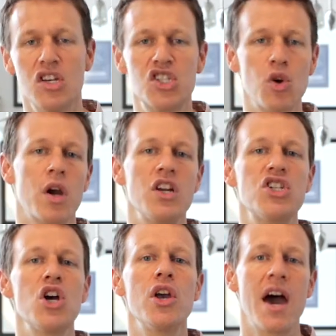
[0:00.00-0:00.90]
So we're gonna
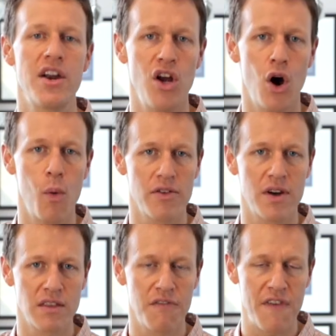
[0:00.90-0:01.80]
show you how to know whether or
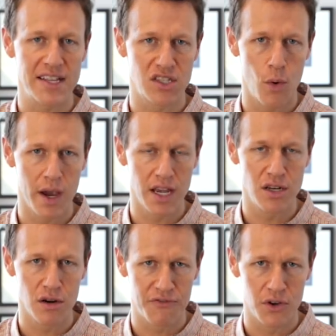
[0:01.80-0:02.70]
not the fats going
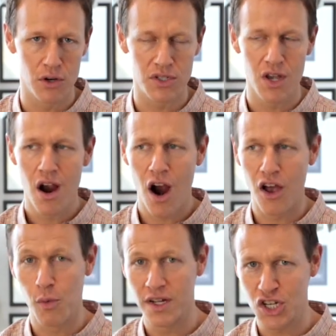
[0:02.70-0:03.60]
into your foods
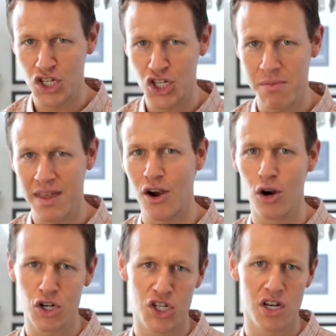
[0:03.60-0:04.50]
are the ones that should be there
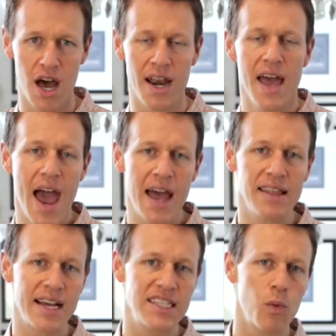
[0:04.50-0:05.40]
or should not.
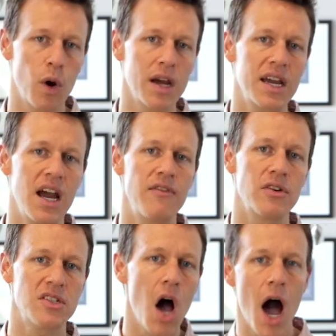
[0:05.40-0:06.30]
And lastly, we're gonna
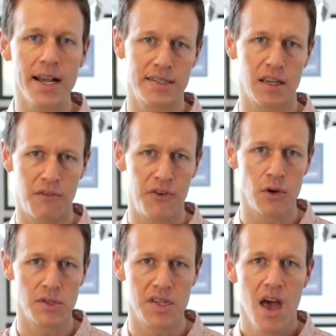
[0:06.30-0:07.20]
cover toxic
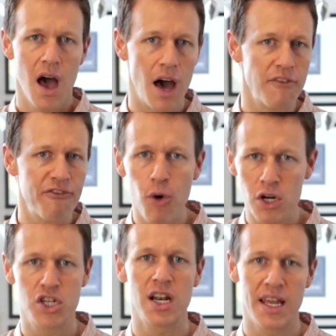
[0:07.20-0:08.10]
foods.
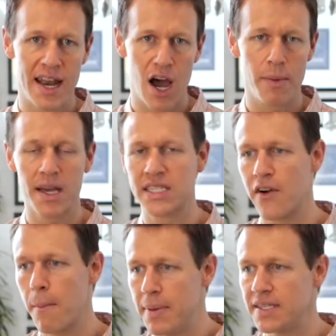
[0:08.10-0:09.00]
Unfortunately now, because
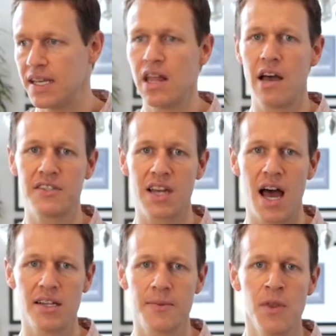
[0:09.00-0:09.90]
of our busy
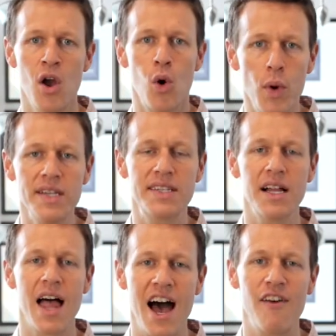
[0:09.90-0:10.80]
lifestyles, we
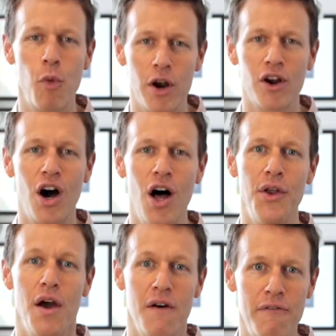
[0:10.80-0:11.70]
still have what are
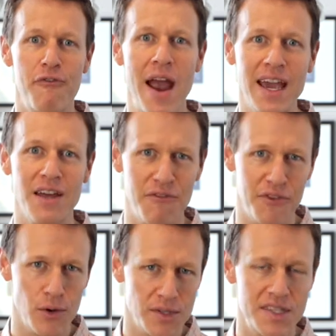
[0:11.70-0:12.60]
called
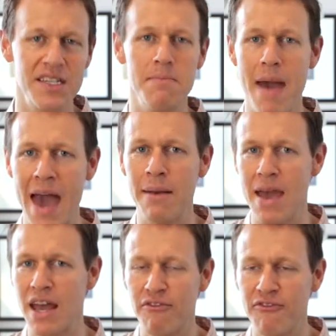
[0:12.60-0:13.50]
frankenfoods, these
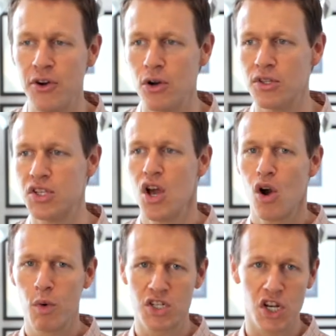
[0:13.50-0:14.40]
man-made foods,
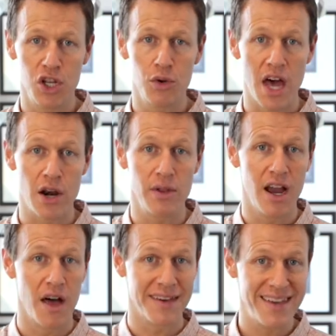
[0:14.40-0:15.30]
which include not
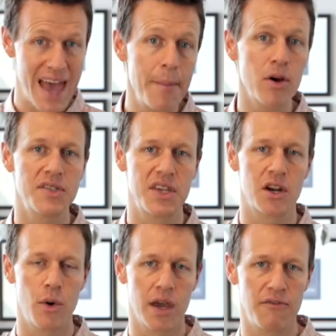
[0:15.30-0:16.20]
only all the chemicals that
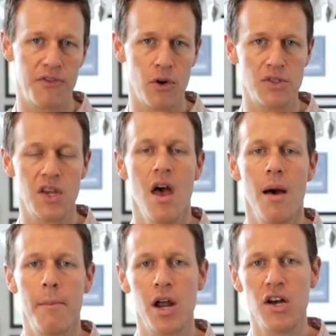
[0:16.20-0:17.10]
are going in foods,
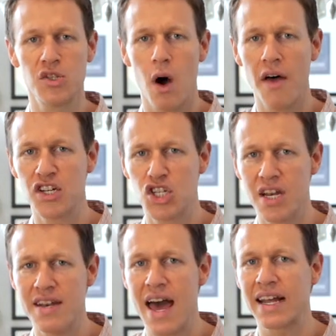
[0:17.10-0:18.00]
but also all the
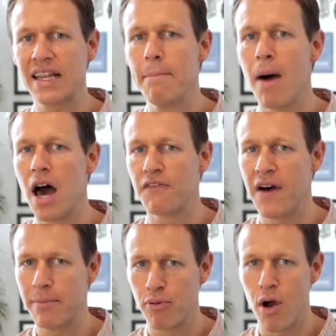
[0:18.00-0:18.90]
genetically
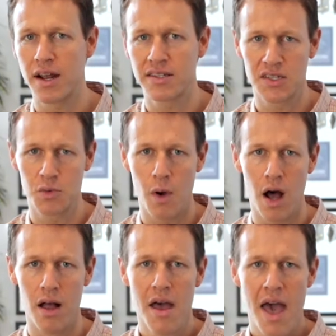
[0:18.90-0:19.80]
modified products as
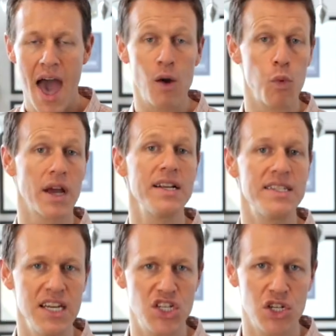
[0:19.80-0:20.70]
well. And we're gonna
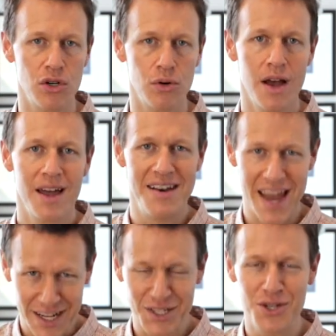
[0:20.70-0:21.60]
teach you
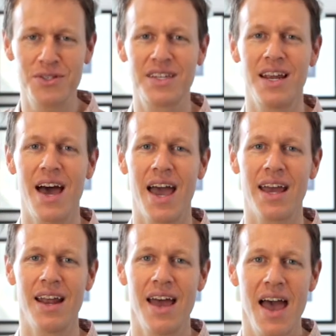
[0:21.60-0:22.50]
next Tuesday
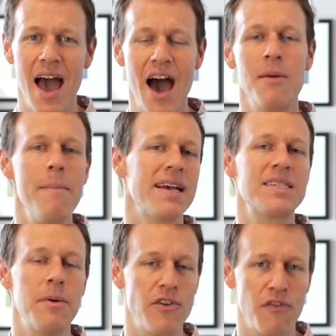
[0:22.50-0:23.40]
night how to make
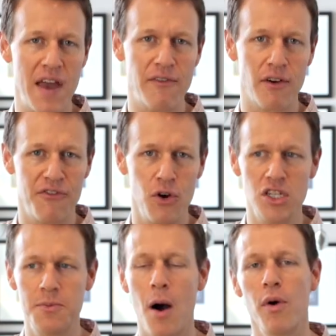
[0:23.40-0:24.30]
some of your favorite
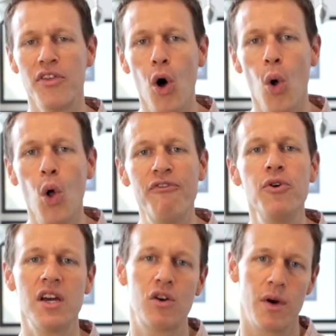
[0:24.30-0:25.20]
foods, but with whole
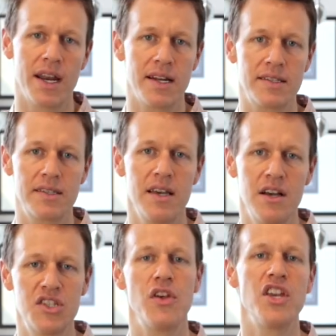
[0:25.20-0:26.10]
food ingredients,
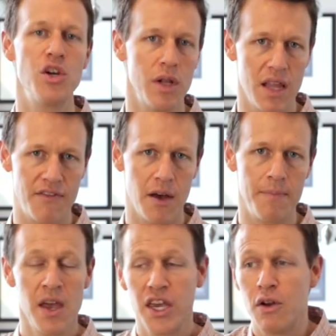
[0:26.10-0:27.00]
so that you will love them.
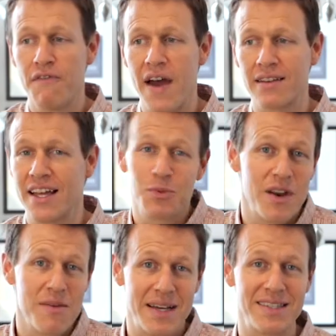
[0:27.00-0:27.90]
You know, in fact, that's
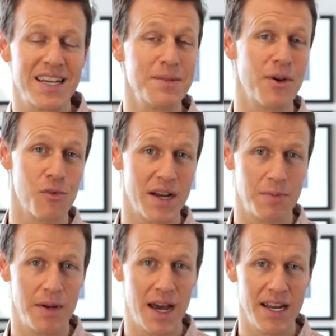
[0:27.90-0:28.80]
one of the best things about the
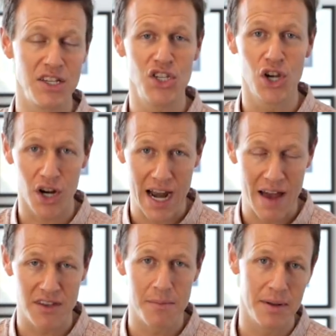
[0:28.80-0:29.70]
Recipe Night, is you're gonna
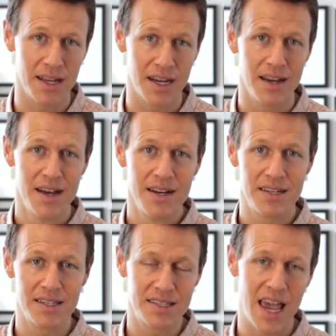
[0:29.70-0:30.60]
have the ability
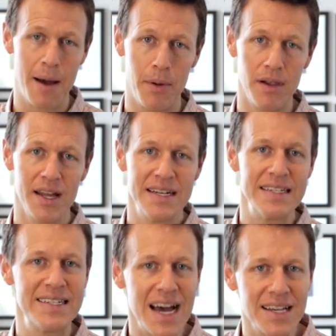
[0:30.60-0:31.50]
to sample
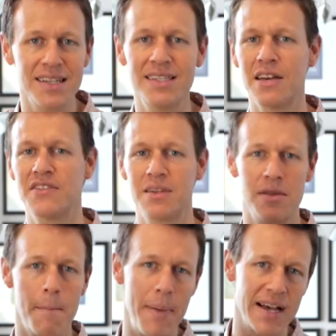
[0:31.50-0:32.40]
dozens of some
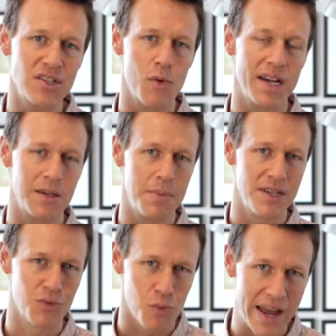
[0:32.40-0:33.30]
of the best
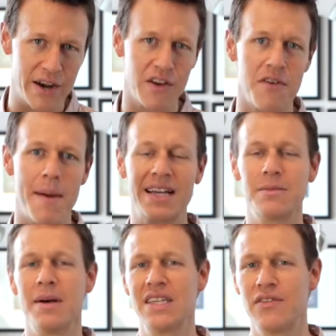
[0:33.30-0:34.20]
recipes right out of the
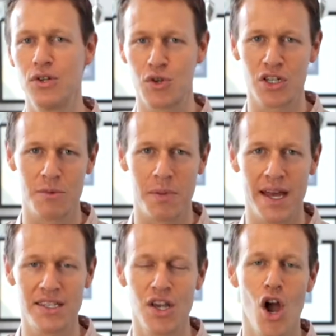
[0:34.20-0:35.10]
Maximized Living Nutrition
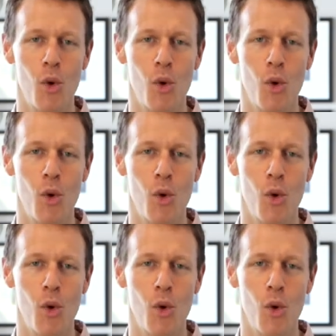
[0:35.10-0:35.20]
Plans.